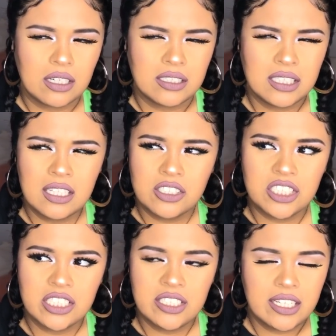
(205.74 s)
It's either
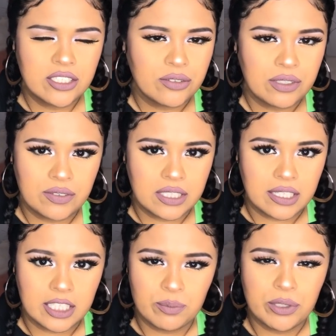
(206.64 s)
10 days or 15
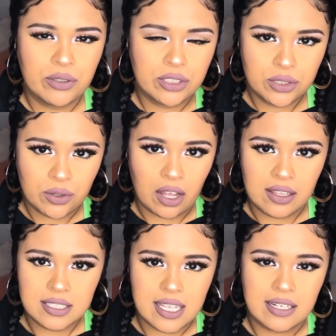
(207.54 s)
days, but you can do
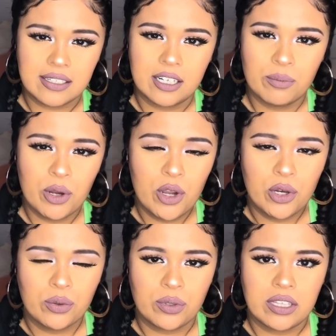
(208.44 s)
all the setting up
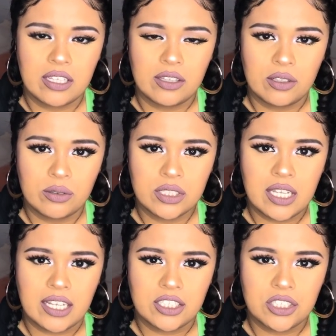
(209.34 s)
within those
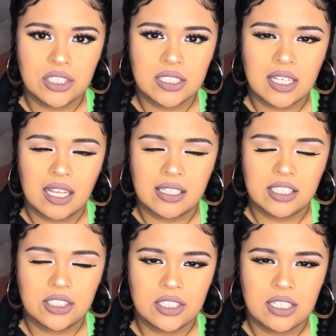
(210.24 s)
days just to kind of
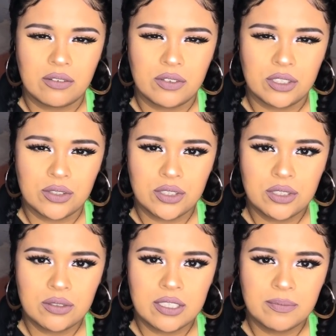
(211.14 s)
get yourself used
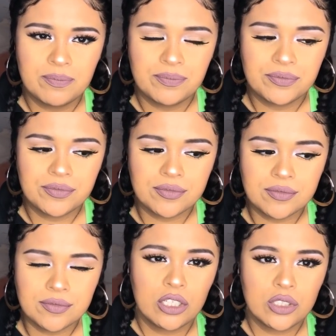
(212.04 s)
to it.
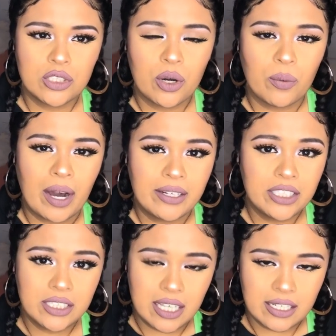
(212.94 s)
So while
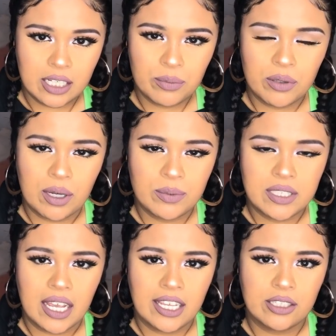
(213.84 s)
you're setting up your
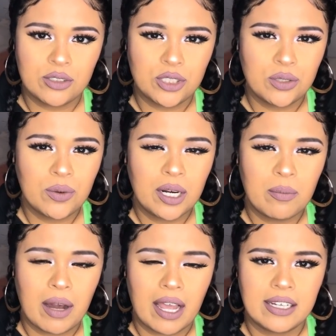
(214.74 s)
website, you do want
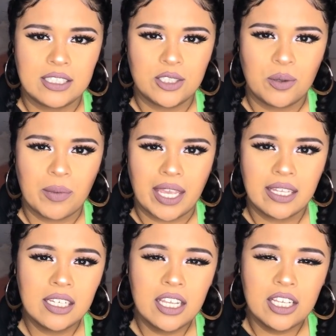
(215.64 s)
to buy a
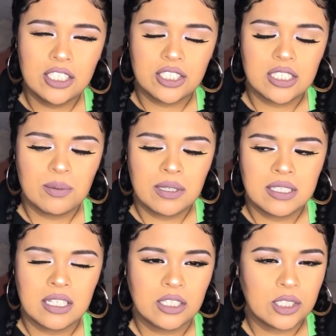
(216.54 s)
domain just
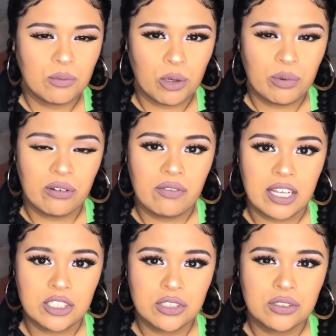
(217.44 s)
because it looks more
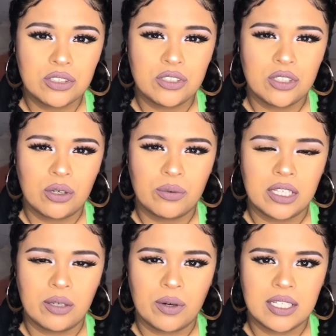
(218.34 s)
professional. You don't
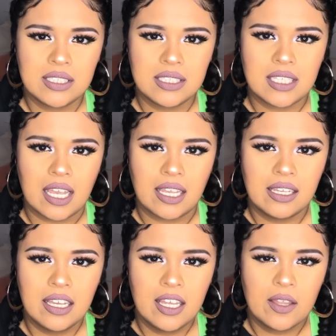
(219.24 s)
really want it to say
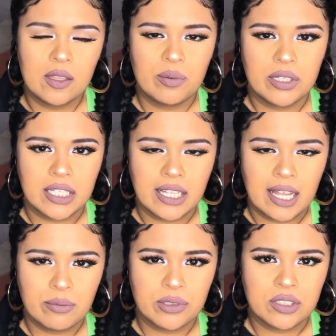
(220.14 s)

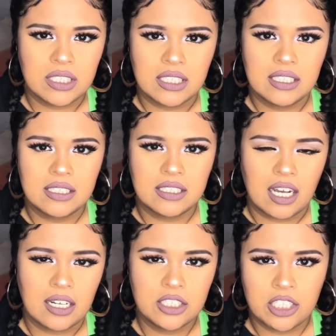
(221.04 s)

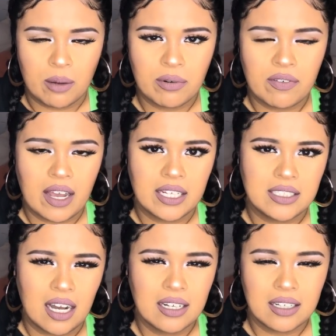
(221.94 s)

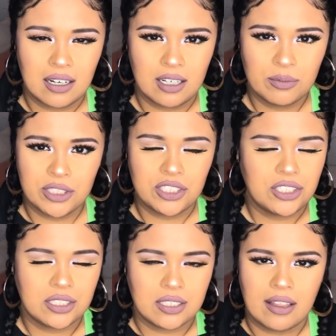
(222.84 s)
theprettyglamBoutique.shopify.com. It's
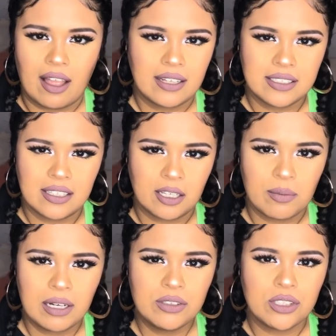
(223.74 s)
just a lot to think
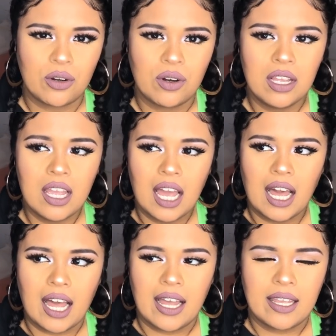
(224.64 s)
about. So
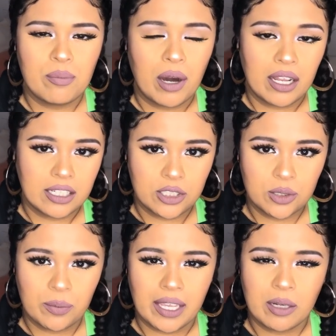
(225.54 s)
I bought a
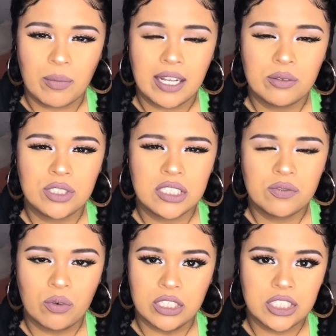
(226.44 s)
domain. Mine was
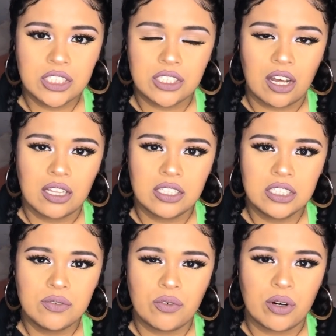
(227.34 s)

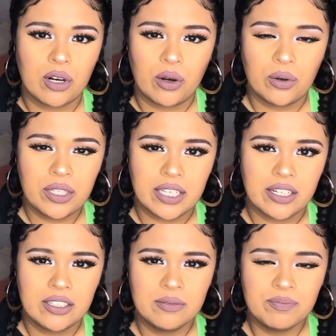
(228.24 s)
$14 for a whole
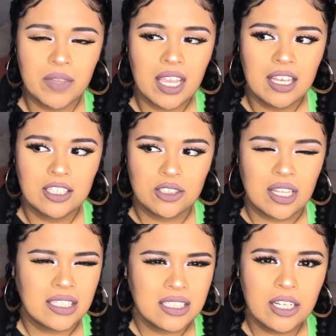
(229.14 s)
year.
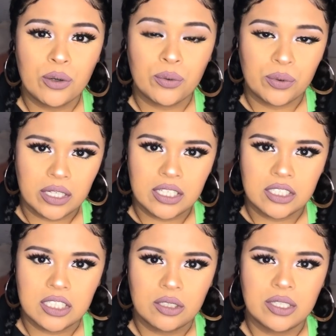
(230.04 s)
So that's like a really
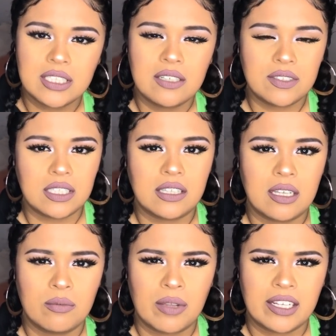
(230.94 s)
good deal because I've seen
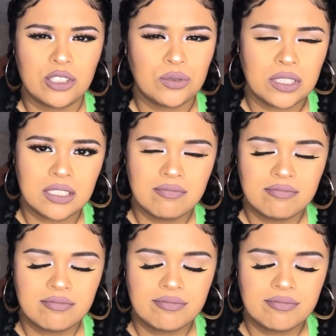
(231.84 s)
them like 20.